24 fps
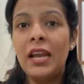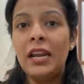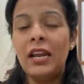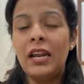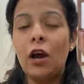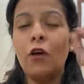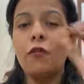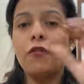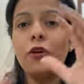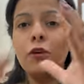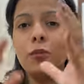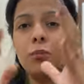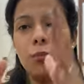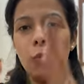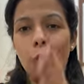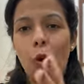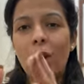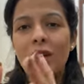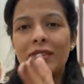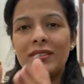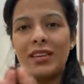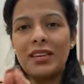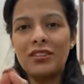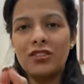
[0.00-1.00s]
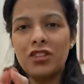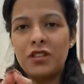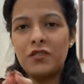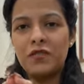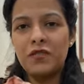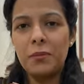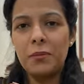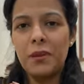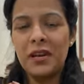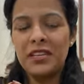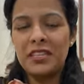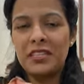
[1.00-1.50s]
Now for more such
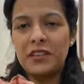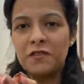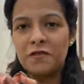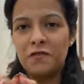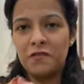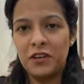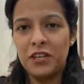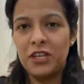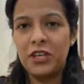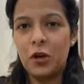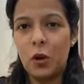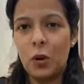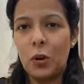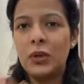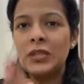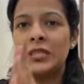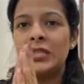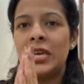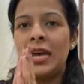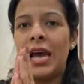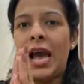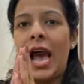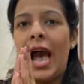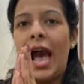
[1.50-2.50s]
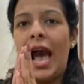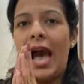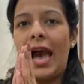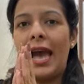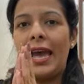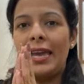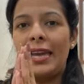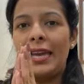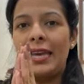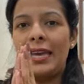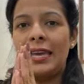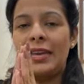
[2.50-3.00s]
informative videos,
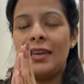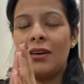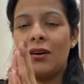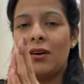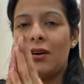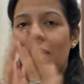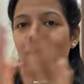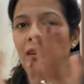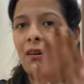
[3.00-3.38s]
I